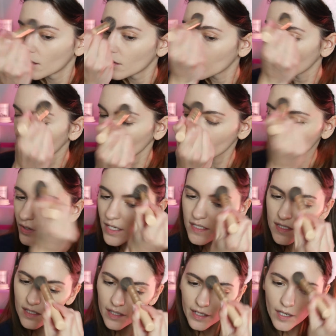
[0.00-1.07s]
Not
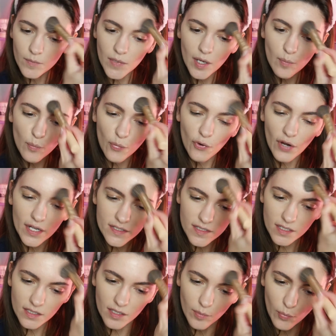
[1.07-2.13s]
crazy, like I'm not
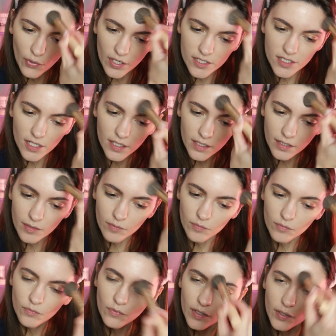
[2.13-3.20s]
pressing the brush
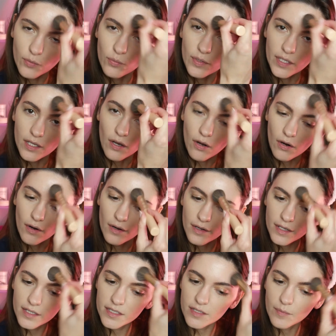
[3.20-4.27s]
in like really hard
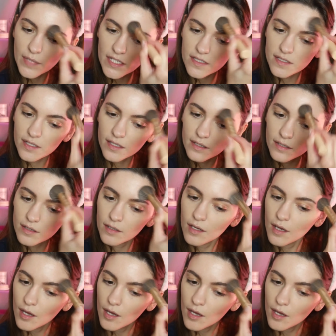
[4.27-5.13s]
into my skin,